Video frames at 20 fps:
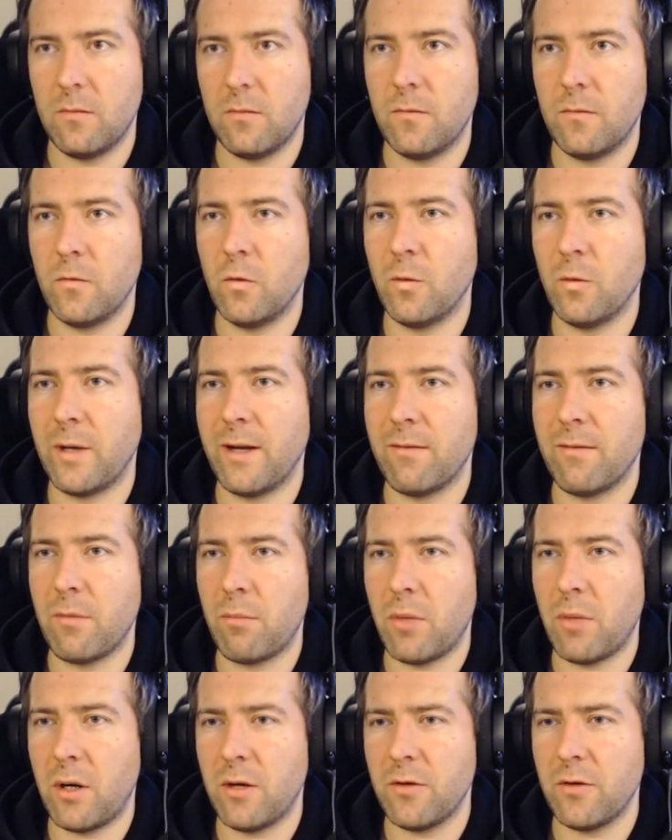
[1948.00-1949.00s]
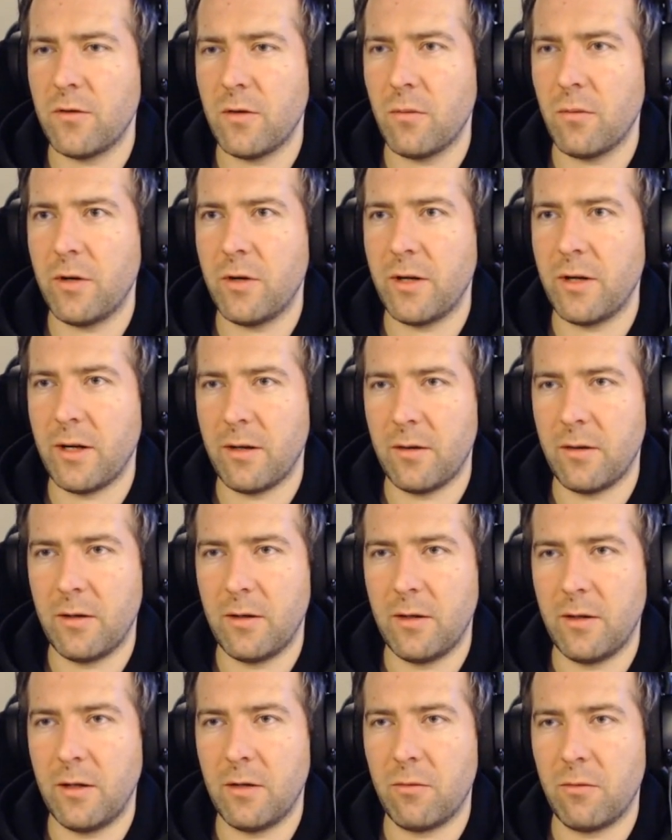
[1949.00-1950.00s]
Do I have a parse somewhere? Yeah,
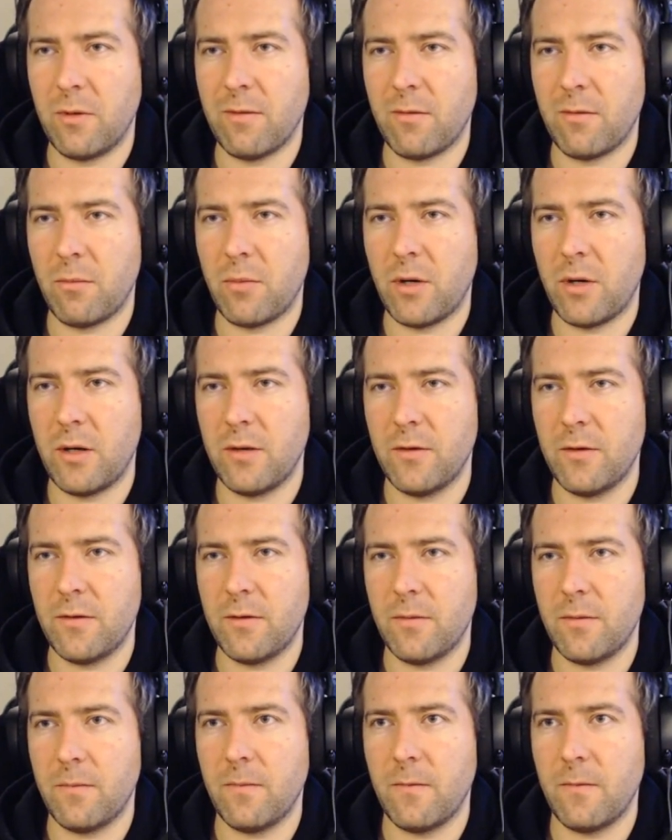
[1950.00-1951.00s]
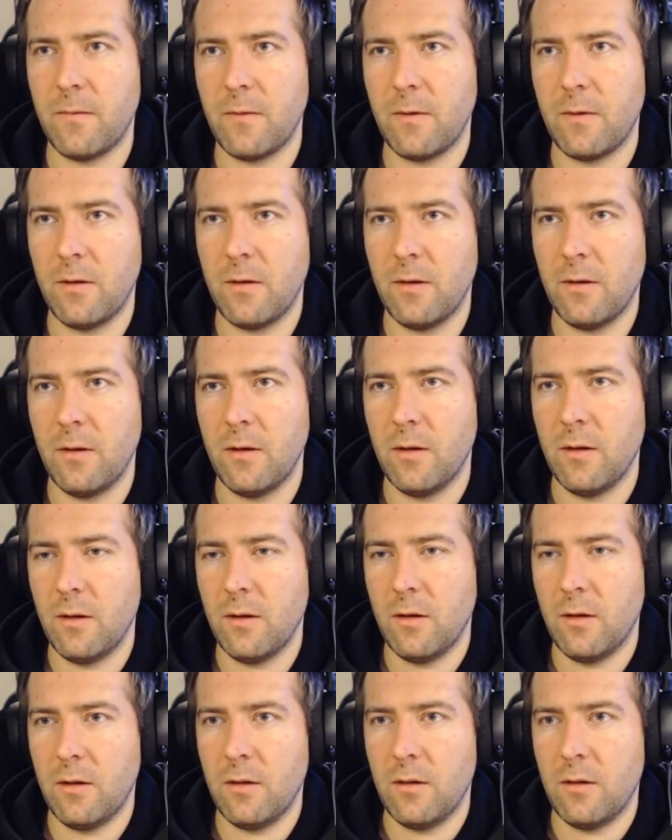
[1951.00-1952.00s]
in here we have a parse.
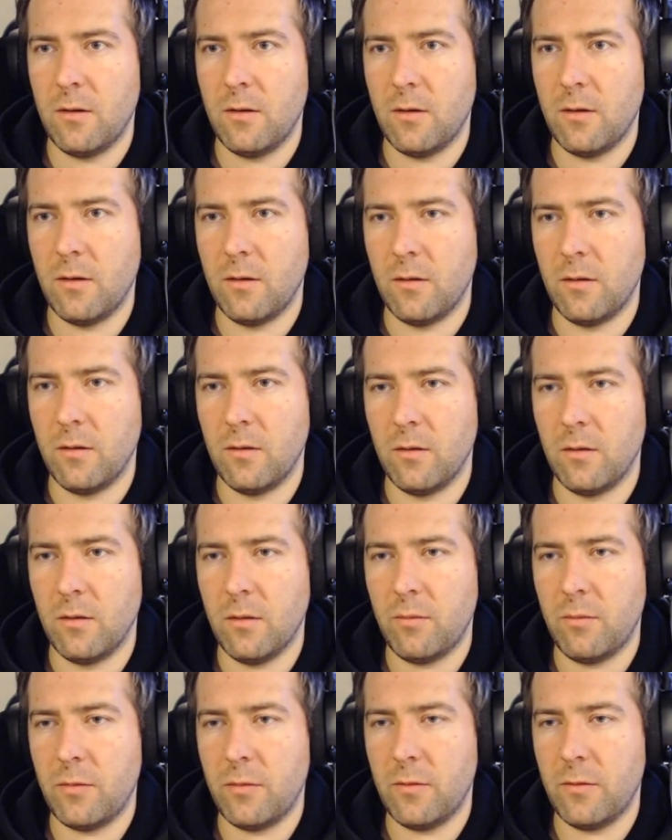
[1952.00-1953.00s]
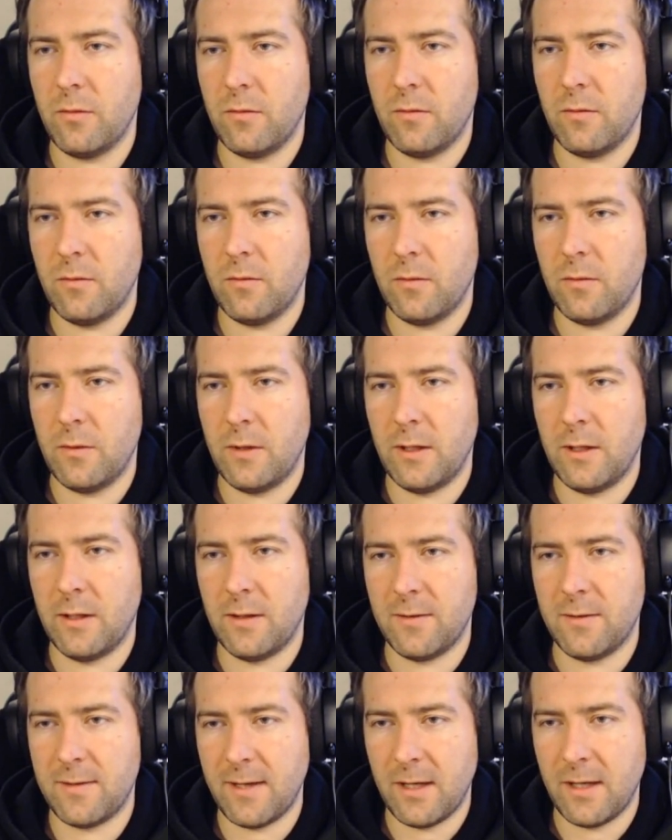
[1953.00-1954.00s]
Yep. And
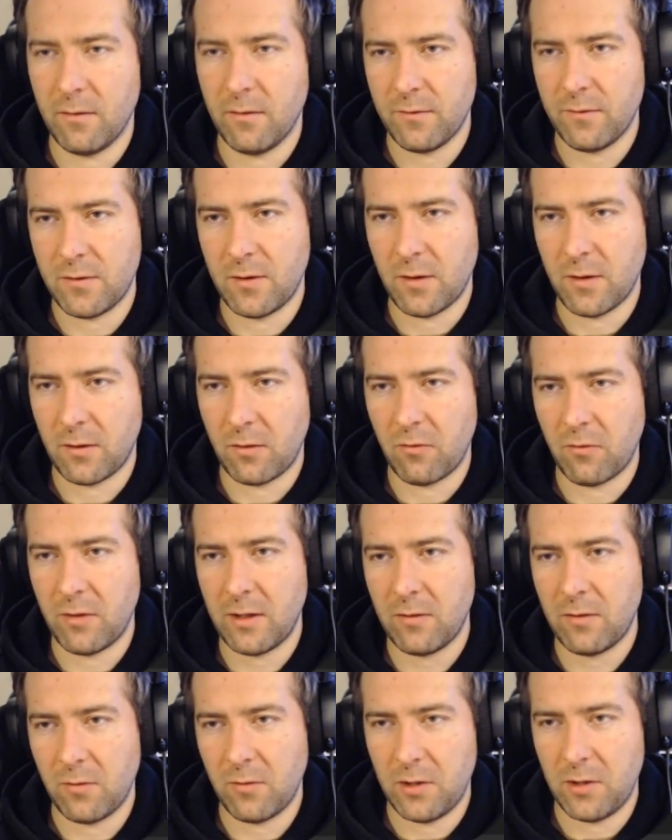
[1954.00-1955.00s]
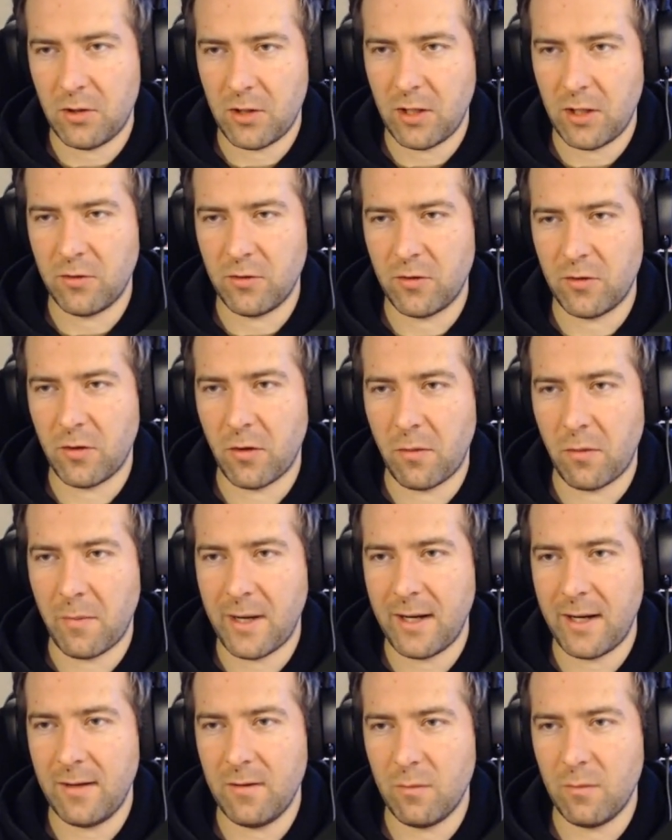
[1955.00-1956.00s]
it's elves, not grid. We changed our
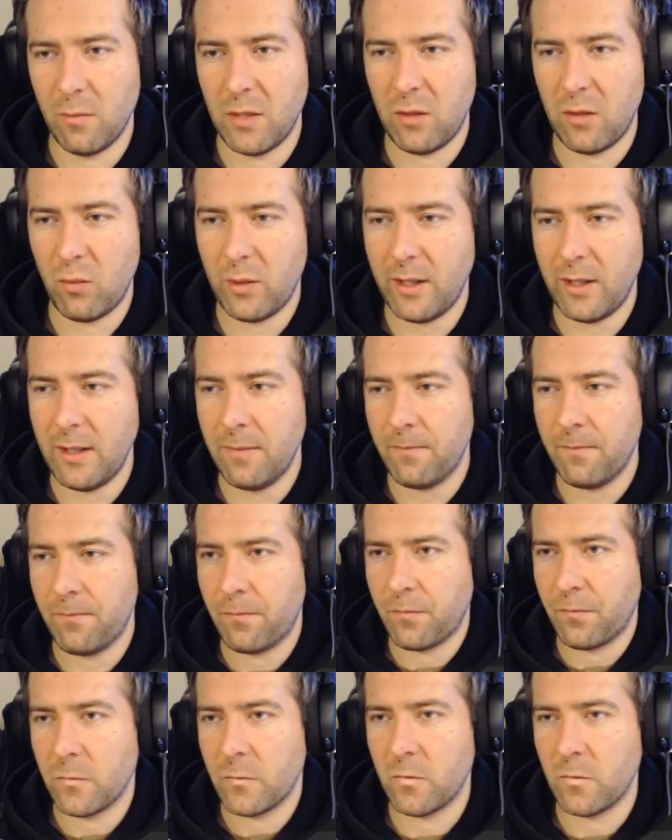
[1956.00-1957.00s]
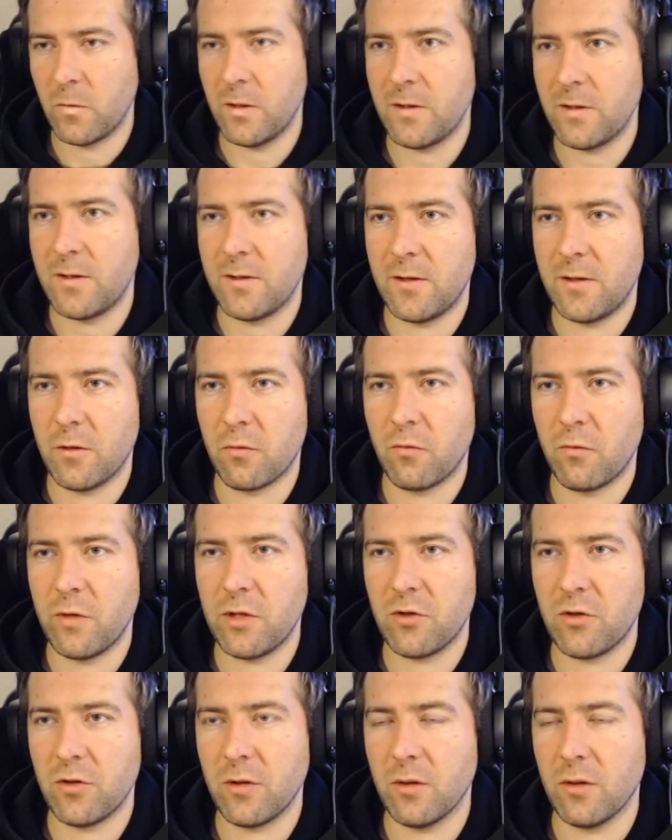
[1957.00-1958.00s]
mind midway. So this is the
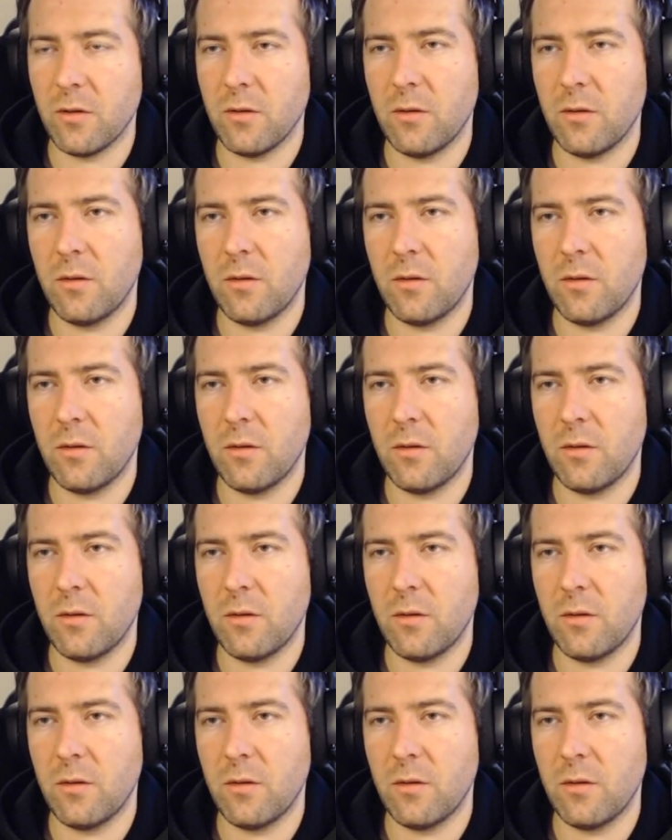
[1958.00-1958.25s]
original